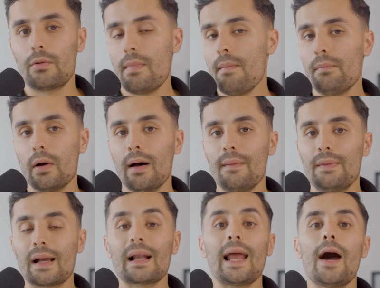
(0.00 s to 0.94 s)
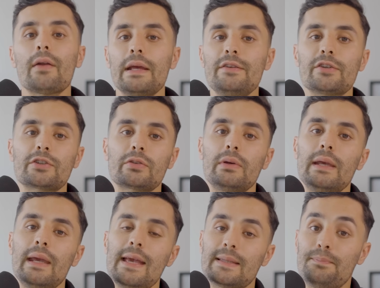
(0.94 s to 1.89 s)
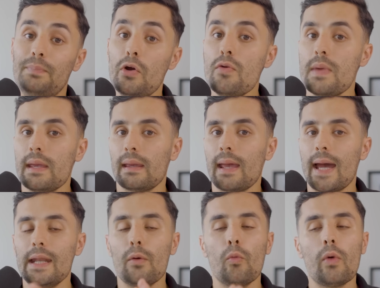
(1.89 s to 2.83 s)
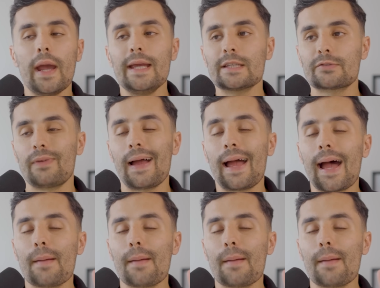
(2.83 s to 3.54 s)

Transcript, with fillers: Remember, the cloud industry is booming and it waits for